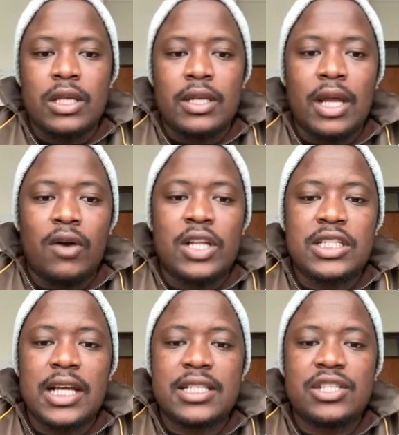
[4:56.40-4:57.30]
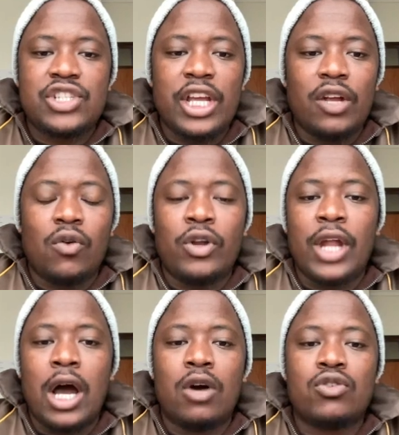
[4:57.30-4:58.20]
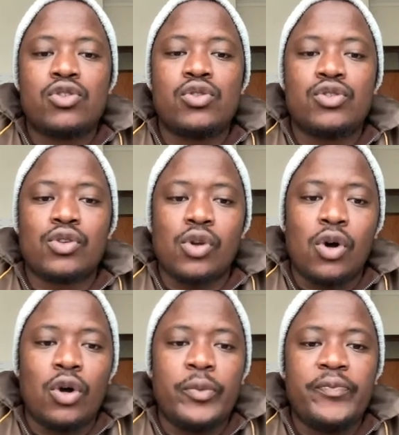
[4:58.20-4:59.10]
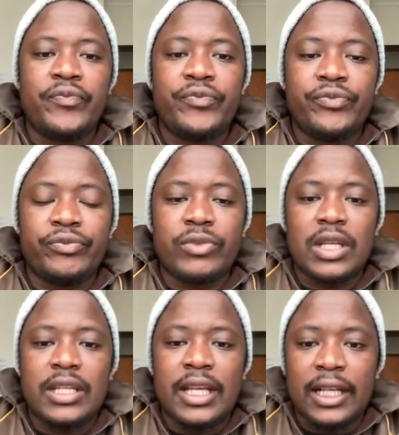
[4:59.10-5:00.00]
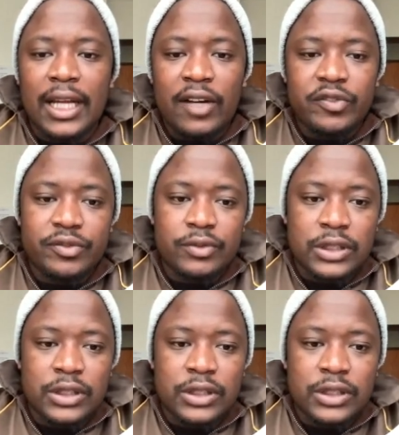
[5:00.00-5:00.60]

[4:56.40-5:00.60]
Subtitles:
Now let us check on how to draw the graph.